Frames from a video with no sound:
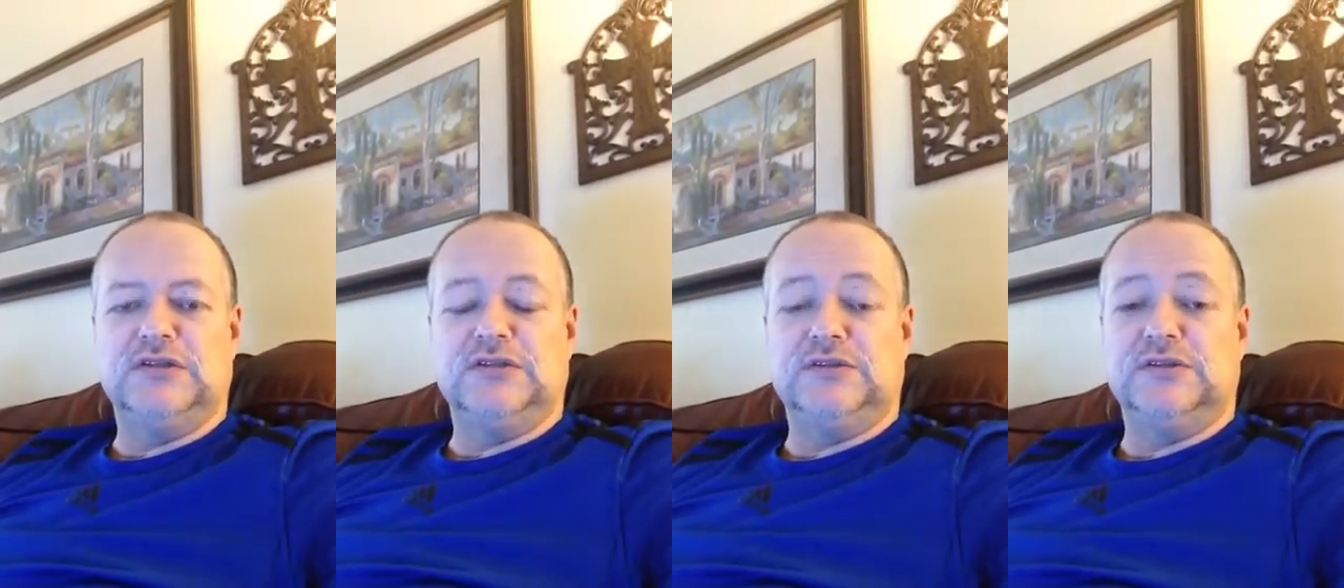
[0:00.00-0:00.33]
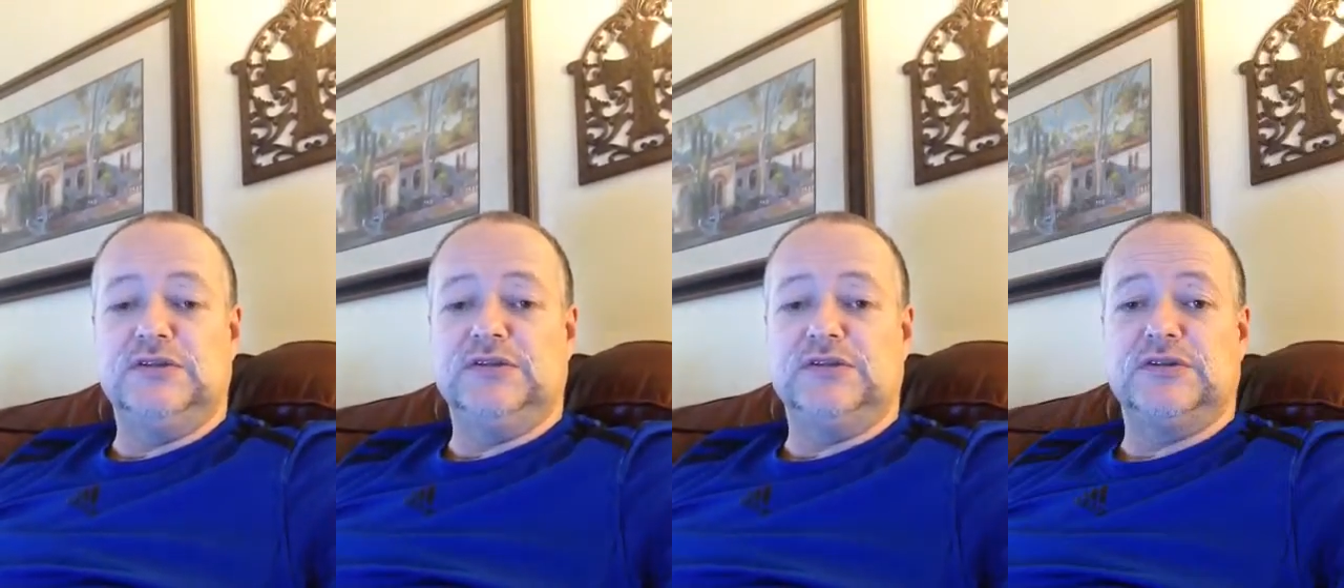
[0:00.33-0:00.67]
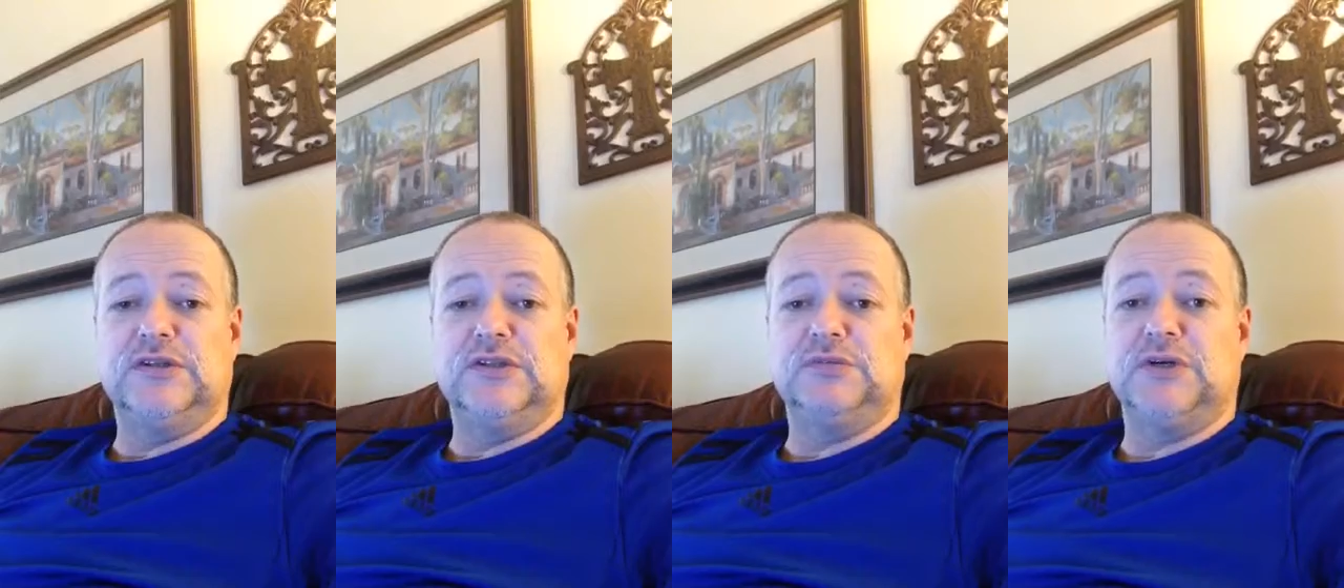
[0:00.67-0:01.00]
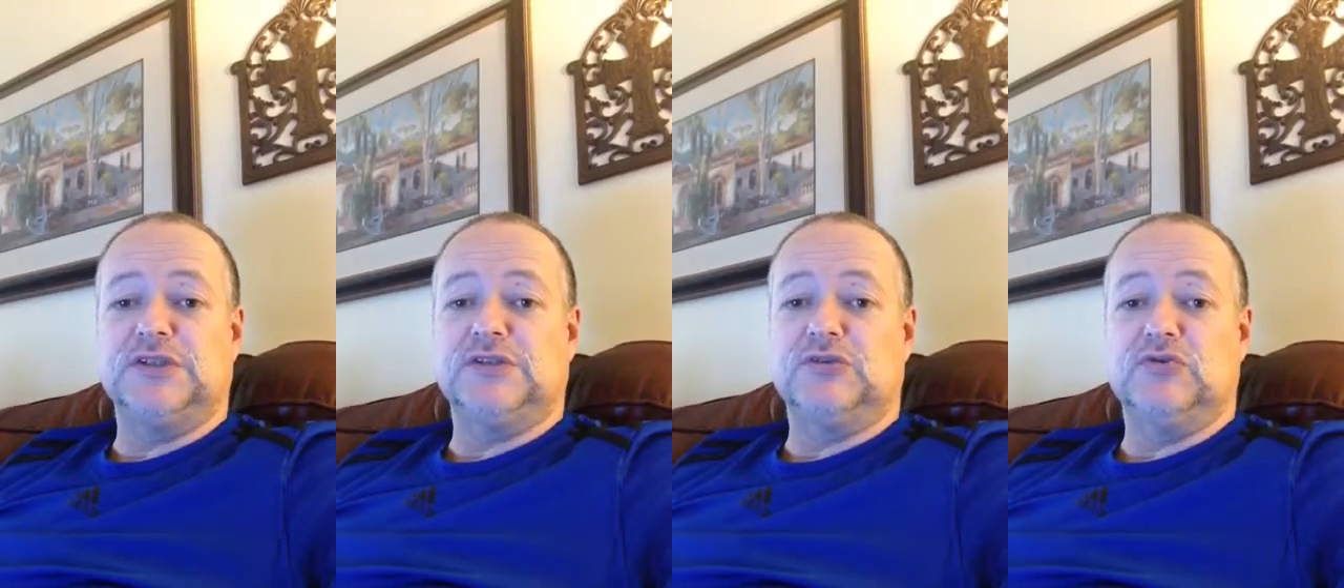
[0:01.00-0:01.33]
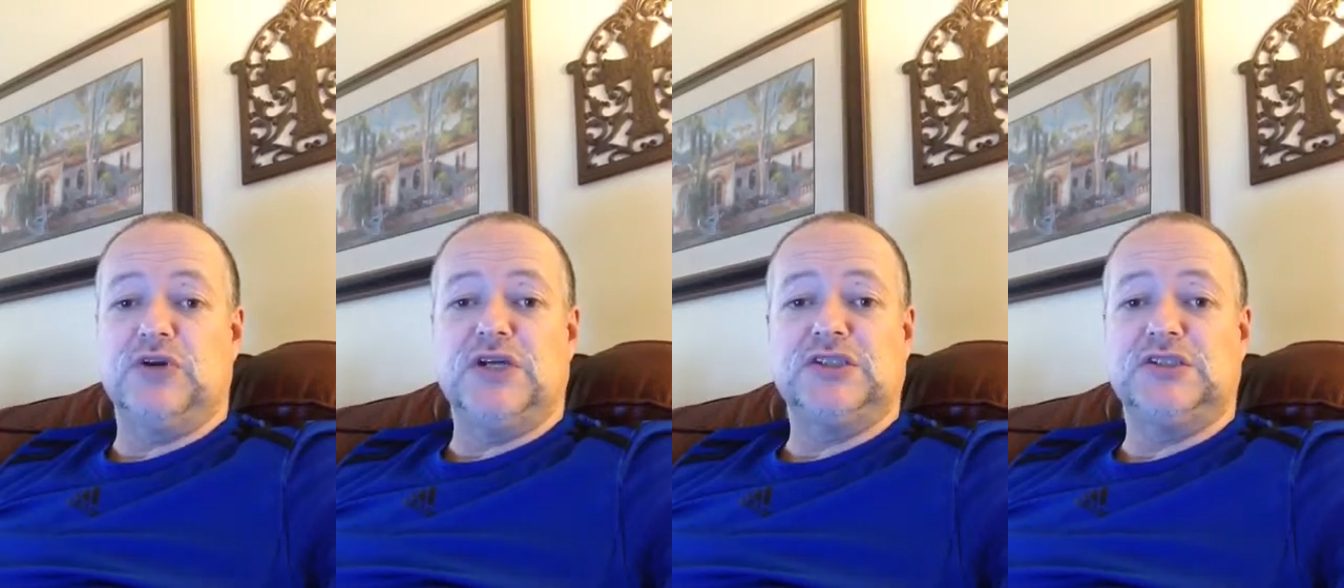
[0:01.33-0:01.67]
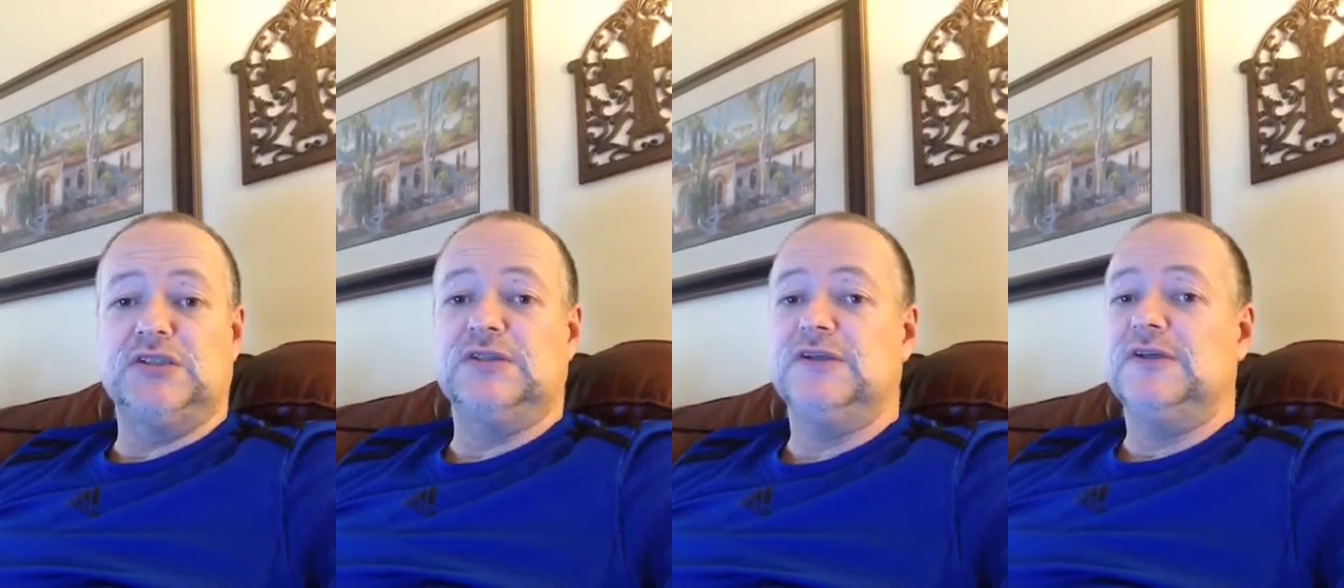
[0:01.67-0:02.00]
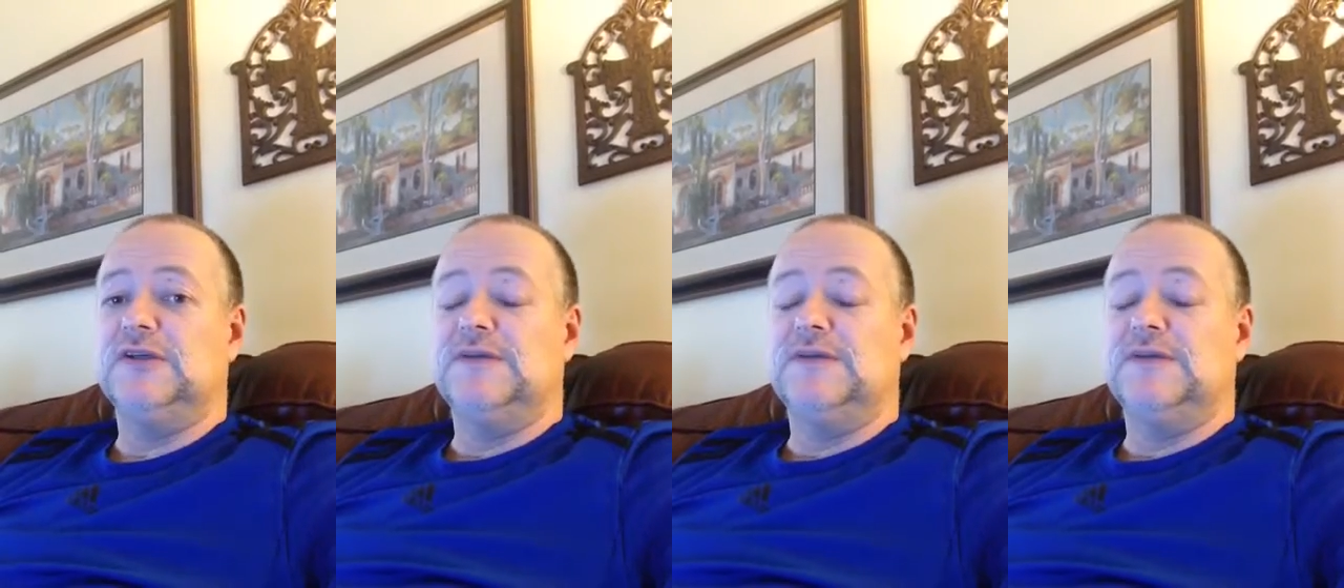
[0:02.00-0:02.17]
He'll express aggression.